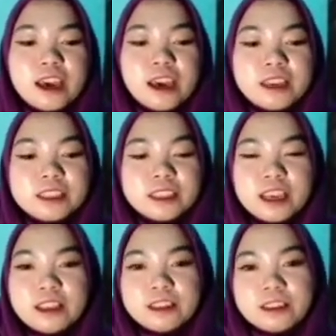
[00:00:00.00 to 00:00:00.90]

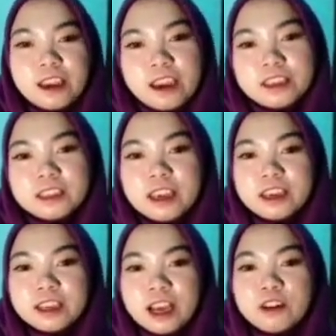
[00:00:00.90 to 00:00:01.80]
S&S
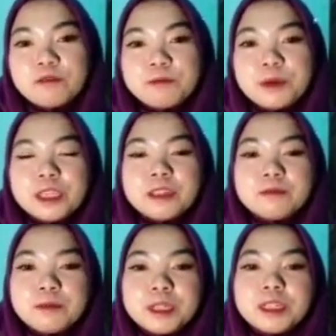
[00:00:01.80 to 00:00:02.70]
account
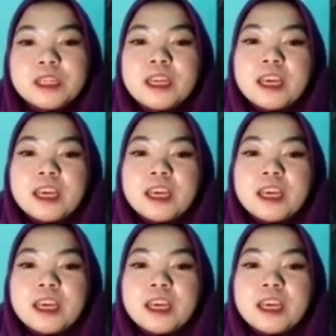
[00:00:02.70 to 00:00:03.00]
payable.